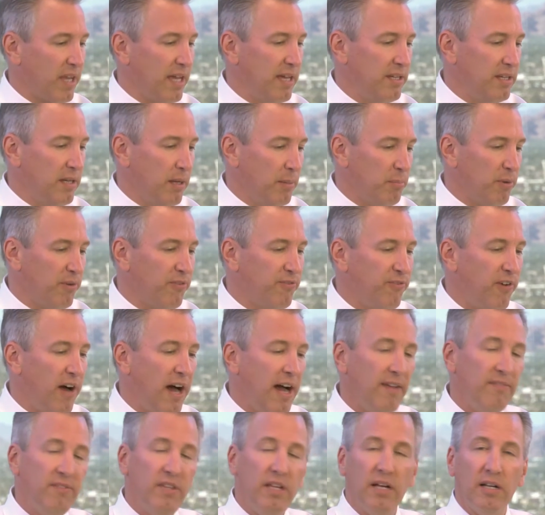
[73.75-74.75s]
And number
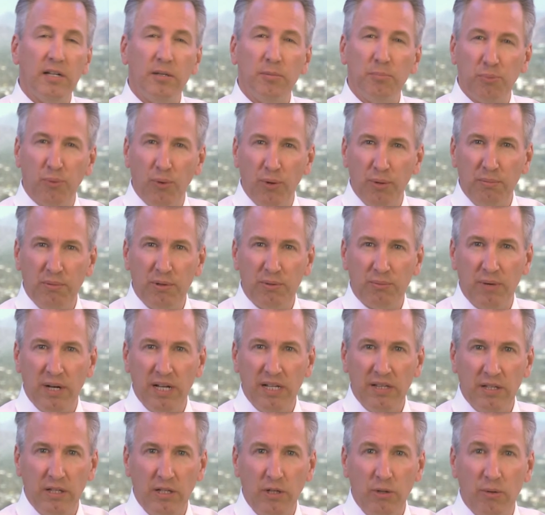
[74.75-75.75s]
five, the unemployment
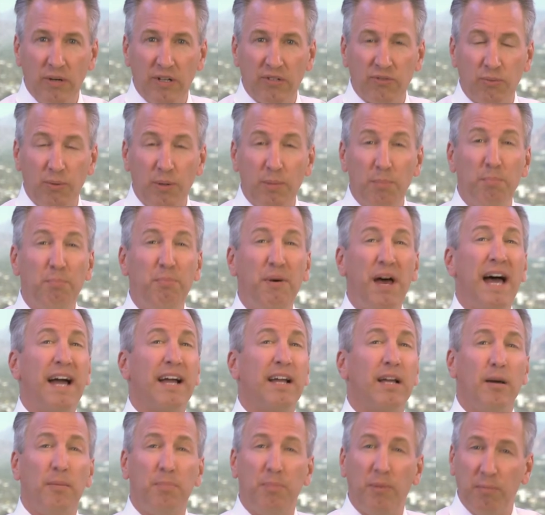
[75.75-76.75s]
rate in the U.S. went
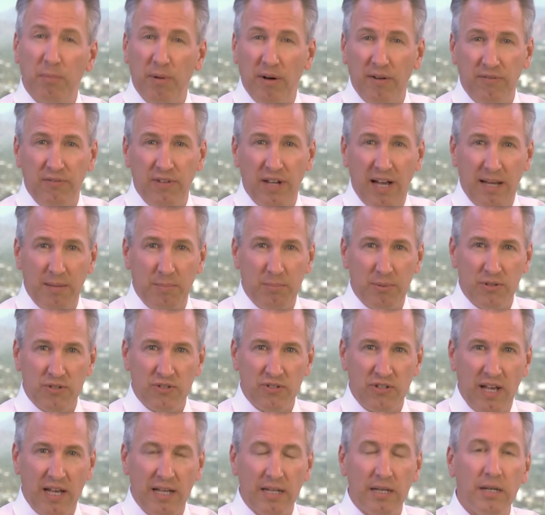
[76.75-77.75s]
back up above
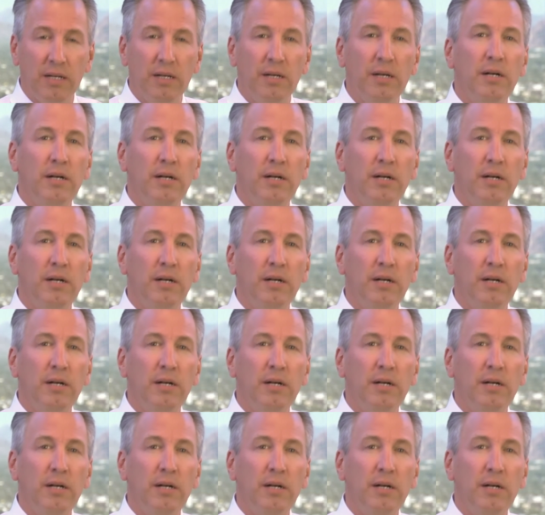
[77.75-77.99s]
9%.